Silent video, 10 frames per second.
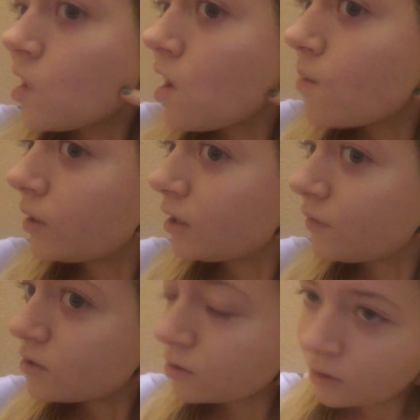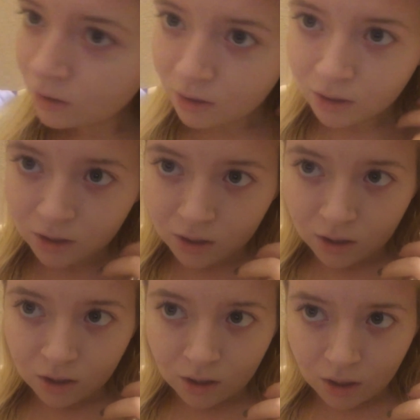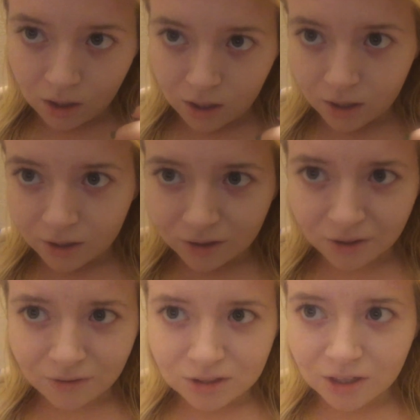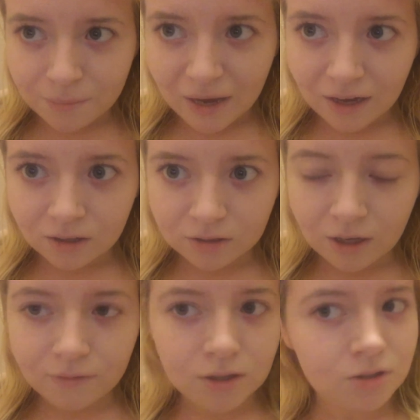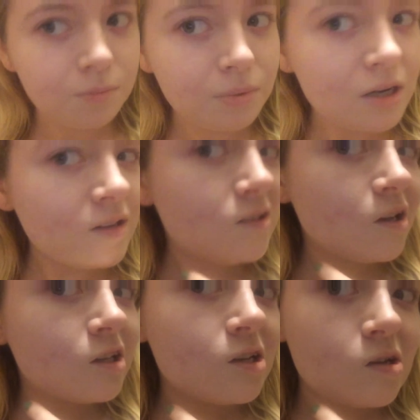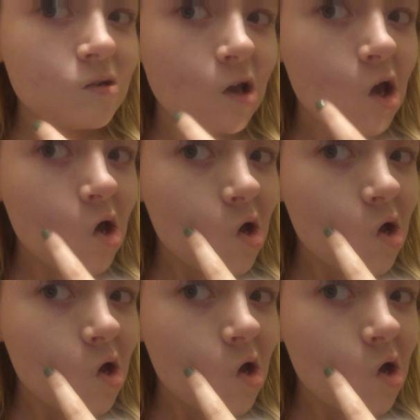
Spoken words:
It gives, you know, it's not bad on coverage, but it doesn't like